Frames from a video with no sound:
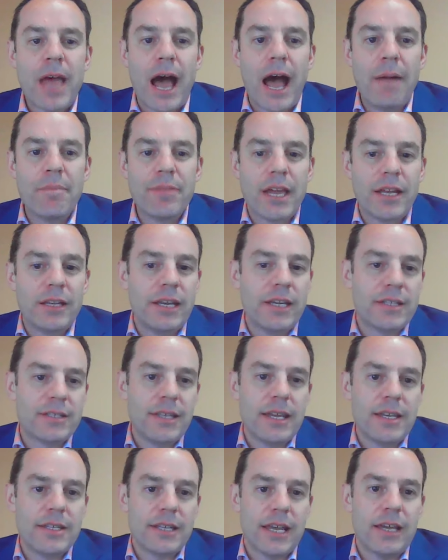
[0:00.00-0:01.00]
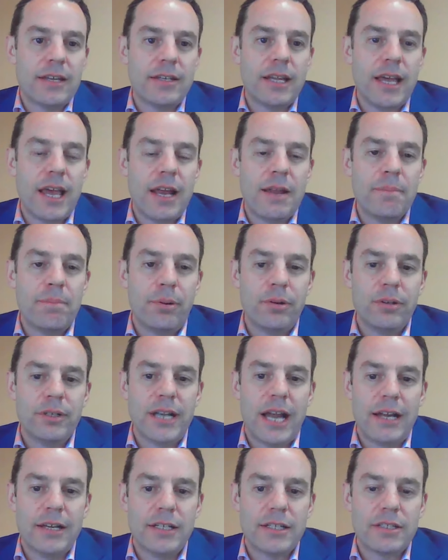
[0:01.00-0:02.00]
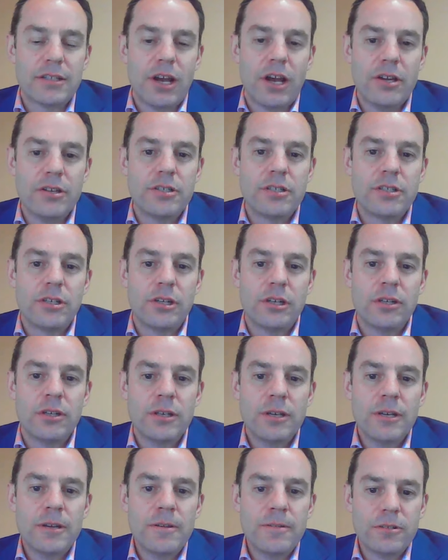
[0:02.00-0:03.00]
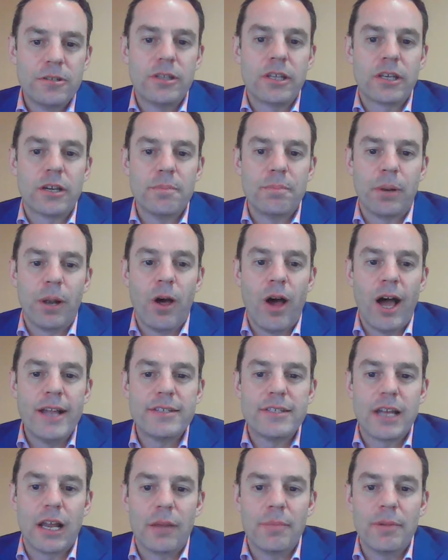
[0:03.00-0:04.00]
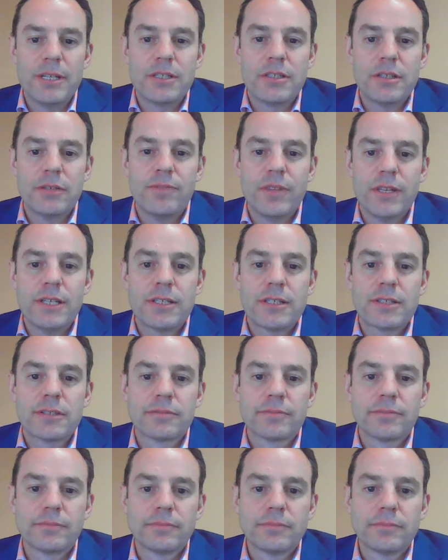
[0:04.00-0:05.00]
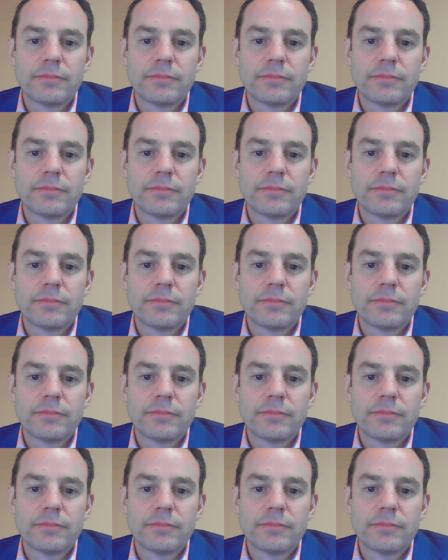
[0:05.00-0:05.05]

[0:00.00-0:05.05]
Um, and yes, there's a, an important undertone to, to the compliance elements of this.